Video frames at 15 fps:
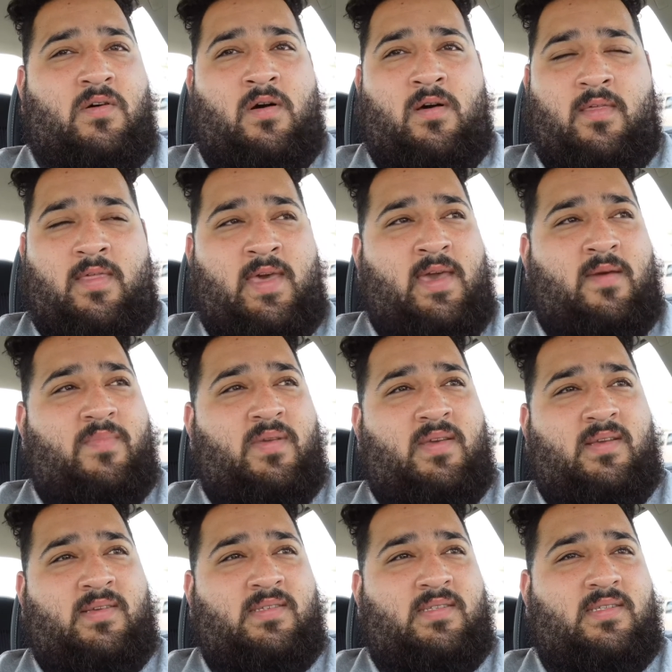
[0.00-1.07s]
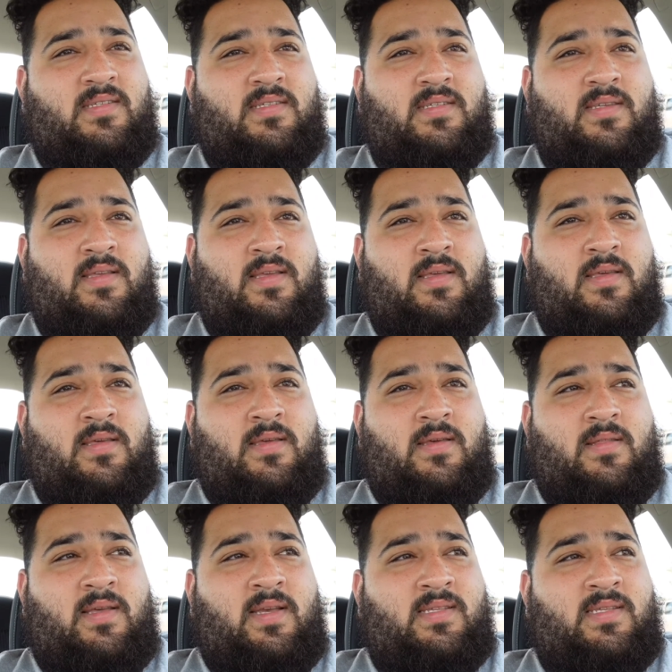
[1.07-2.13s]
all that, because
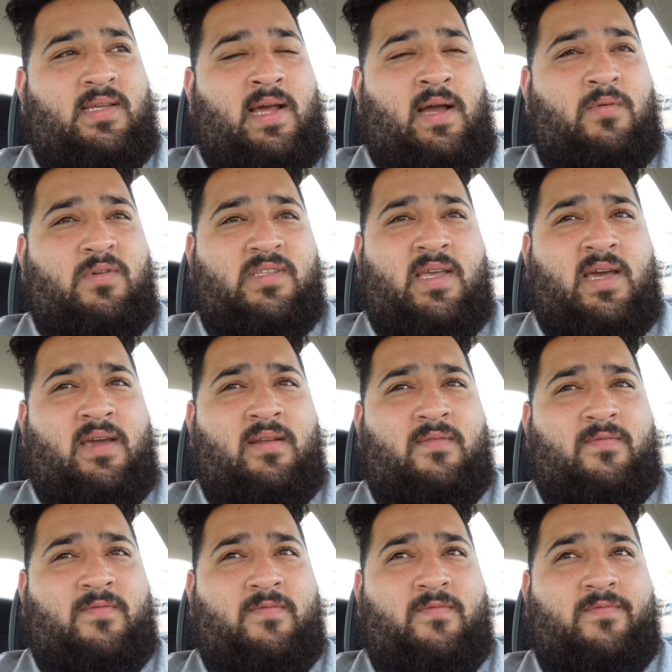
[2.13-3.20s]
like I said, I was kind of